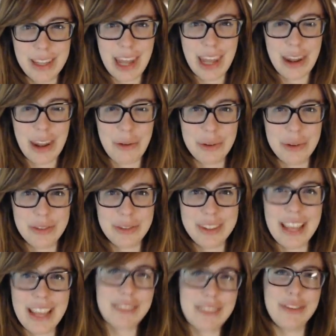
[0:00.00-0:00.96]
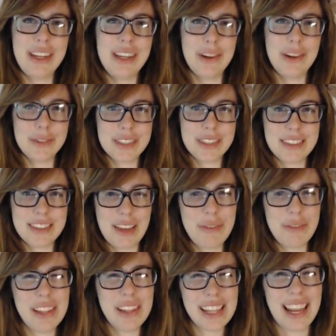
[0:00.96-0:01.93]
that I will do nice videos, because I
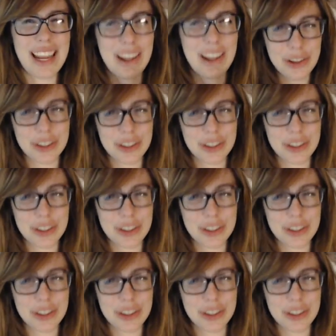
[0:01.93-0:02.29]
feel that I could